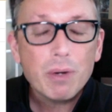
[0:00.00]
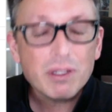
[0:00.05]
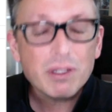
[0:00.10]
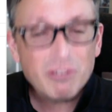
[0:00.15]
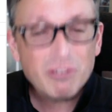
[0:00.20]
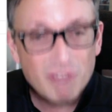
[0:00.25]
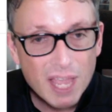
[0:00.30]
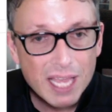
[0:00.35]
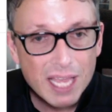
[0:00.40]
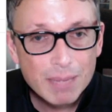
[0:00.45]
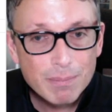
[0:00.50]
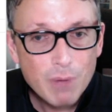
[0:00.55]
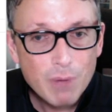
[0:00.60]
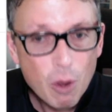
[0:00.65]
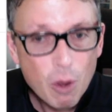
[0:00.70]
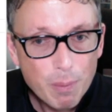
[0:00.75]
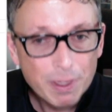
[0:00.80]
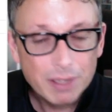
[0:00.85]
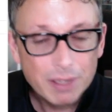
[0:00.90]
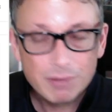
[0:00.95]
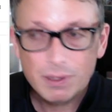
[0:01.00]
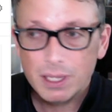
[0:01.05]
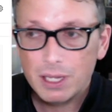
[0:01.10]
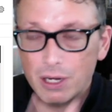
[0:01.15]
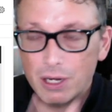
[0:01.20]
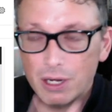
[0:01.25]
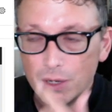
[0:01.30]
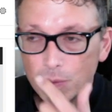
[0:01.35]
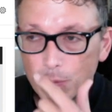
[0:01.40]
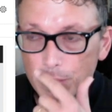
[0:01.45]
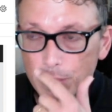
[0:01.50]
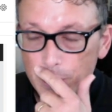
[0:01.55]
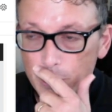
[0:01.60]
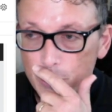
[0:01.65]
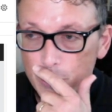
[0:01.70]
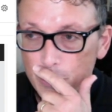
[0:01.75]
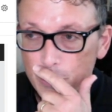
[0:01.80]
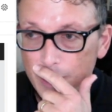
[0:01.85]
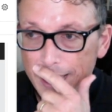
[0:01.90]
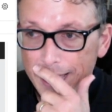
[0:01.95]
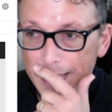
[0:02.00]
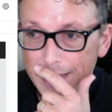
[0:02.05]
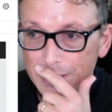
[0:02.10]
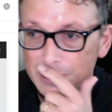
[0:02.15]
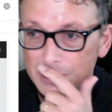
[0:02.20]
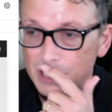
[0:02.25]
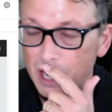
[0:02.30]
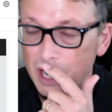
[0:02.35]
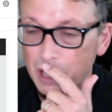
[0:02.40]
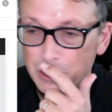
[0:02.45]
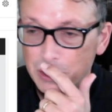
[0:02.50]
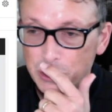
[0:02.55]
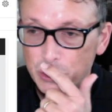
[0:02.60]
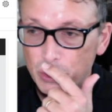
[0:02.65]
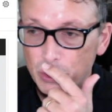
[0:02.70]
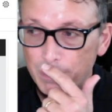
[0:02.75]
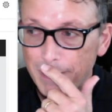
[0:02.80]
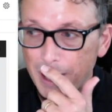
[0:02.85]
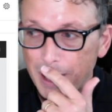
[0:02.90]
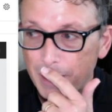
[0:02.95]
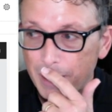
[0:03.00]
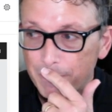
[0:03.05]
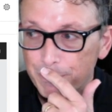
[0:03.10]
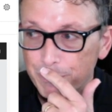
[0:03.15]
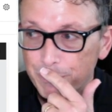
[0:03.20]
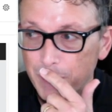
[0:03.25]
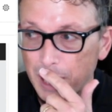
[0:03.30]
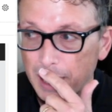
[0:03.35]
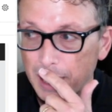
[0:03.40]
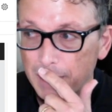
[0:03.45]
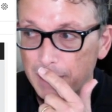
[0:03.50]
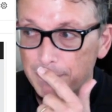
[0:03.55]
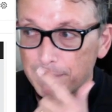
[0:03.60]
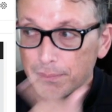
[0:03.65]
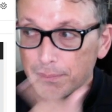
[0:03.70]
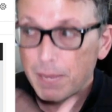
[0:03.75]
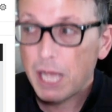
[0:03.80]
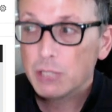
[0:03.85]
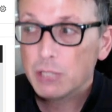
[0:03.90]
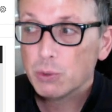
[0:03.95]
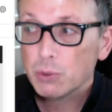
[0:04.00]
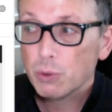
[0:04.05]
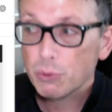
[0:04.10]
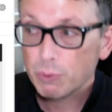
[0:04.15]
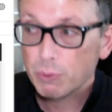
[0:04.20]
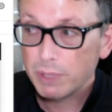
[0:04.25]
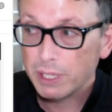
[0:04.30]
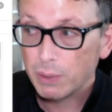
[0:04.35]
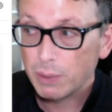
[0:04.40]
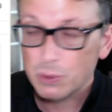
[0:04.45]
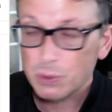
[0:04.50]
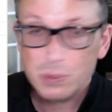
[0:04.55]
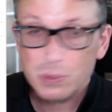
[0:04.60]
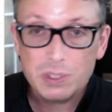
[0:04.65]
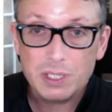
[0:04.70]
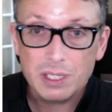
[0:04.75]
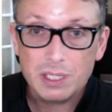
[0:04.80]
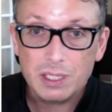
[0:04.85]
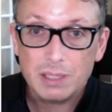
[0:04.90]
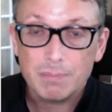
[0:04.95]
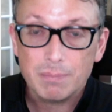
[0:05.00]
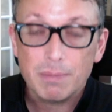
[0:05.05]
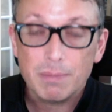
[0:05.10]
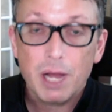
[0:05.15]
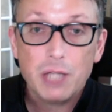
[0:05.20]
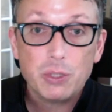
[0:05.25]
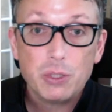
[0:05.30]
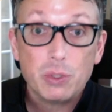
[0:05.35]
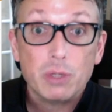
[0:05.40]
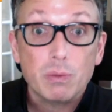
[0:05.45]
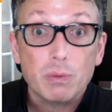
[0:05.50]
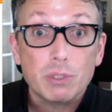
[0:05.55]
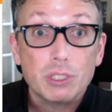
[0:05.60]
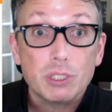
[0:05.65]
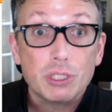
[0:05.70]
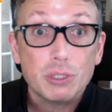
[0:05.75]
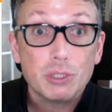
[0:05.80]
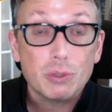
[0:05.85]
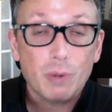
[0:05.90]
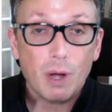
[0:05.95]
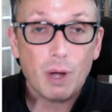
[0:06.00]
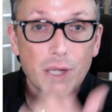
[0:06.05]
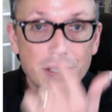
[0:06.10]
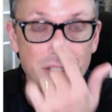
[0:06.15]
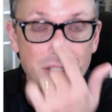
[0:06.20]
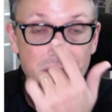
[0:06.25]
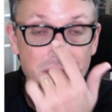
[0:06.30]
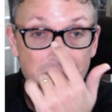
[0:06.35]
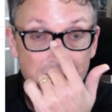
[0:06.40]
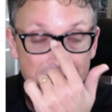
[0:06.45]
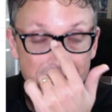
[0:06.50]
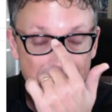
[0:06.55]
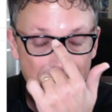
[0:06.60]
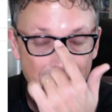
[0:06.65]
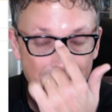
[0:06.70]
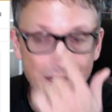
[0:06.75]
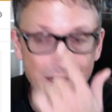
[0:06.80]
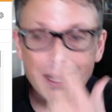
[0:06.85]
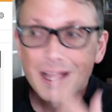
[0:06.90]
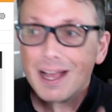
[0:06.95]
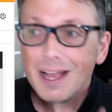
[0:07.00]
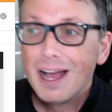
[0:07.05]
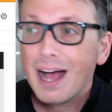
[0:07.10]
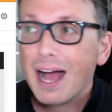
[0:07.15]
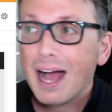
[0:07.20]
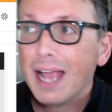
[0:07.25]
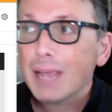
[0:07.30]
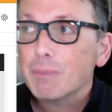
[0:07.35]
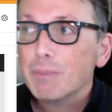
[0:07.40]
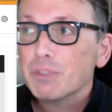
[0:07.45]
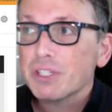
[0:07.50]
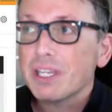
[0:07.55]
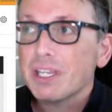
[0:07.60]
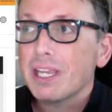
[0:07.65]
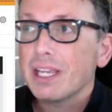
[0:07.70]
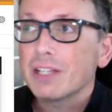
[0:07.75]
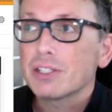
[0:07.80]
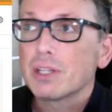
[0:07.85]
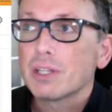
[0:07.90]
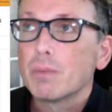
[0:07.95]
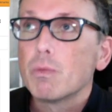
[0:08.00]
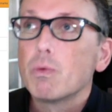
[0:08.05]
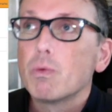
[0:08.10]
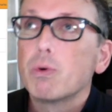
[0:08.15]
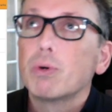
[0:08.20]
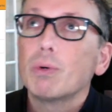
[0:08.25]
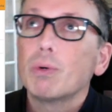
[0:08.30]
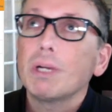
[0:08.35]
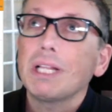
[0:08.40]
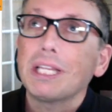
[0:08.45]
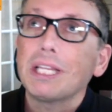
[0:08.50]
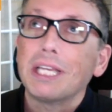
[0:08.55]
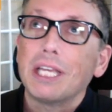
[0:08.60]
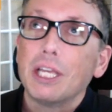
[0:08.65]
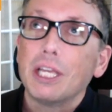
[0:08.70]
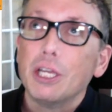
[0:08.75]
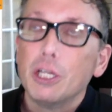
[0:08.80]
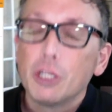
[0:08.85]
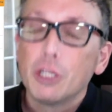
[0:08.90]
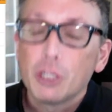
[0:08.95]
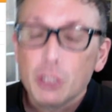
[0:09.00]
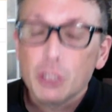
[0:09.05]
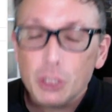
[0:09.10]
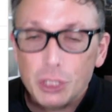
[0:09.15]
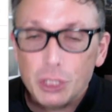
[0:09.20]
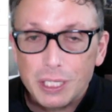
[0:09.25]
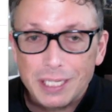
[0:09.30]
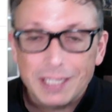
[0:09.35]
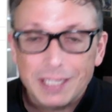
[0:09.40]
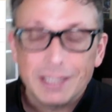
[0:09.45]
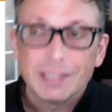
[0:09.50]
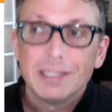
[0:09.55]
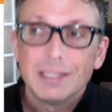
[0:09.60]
to take a moment here with you and talk to you about Module 3, which was the module that was due on Sunday. I am seeing some really good